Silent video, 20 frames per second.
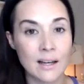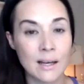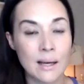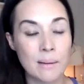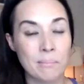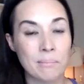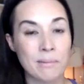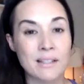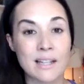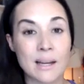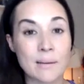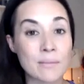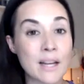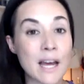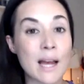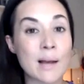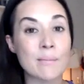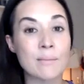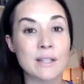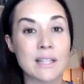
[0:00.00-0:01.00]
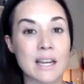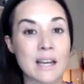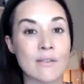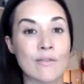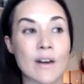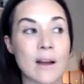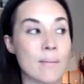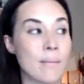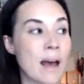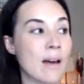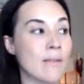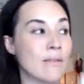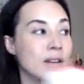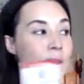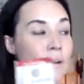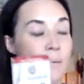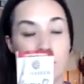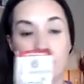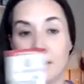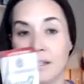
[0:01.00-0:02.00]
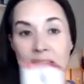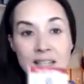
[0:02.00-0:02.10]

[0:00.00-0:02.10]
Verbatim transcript: but sometimes if I'm having a busy